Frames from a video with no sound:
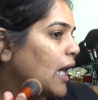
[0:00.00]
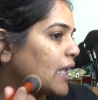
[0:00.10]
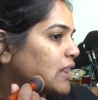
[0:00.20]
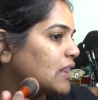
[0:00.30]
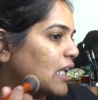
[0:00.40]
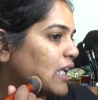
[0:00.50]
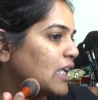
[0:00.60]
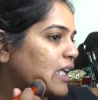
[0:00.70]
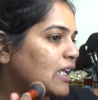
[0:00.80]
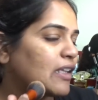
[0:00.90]
I
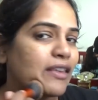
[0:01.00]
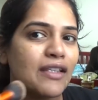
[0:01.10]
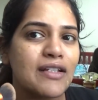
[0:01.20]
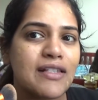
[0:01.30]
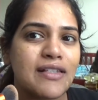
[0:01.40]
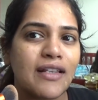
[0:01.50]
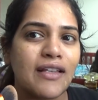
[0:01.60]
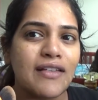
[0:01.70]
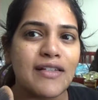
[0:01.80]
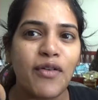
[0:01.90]
think this
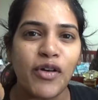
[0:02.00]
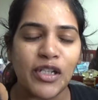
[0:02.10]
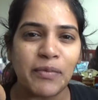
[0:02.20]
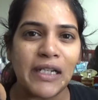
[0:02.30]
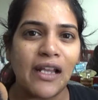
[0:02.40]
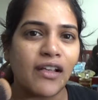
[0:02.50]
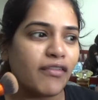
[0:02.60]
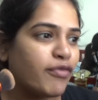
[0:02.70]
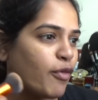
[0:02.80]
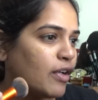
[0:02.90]
is going to be like
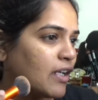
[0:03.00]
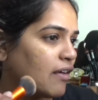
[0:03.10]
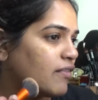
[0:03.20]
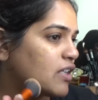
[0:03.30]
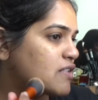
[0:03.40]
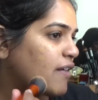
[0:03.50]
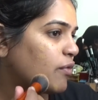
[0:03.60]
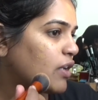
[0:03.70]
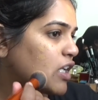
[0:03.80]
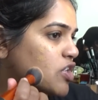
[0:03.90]
a full coverage
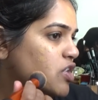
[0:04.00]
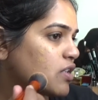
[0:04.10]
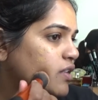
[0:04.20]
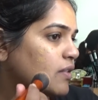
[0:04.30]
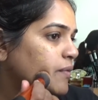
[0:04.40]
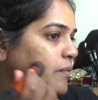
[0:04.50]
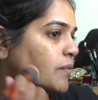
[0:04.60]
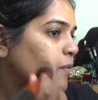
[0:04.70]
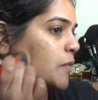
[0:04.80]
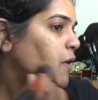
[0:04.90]
foundation.
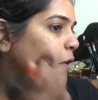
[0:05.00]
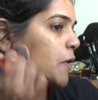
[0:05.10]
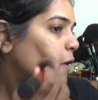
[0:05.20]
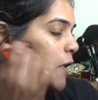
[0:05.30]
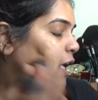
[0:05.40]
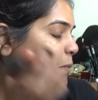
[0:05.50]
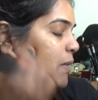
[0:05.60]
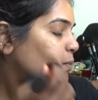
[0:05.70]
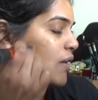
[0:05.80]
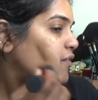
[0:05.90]
Let
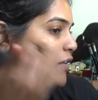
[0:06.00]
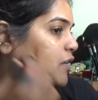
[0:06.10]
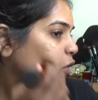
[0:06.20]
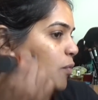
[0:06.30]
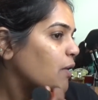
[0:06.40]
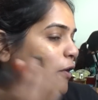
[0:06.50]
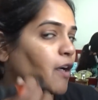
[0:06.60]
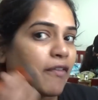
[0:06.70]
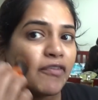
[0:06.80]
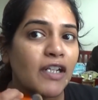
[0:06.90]
me buff it in. Oh my
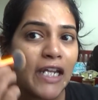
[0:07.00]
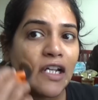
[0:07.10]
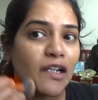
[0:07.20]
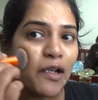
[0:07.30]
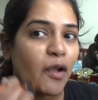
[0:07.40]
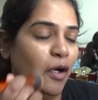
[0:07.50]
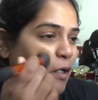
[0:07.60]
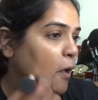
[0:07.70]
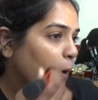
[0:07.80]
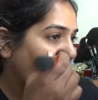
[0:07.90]
god, I've taken a lot.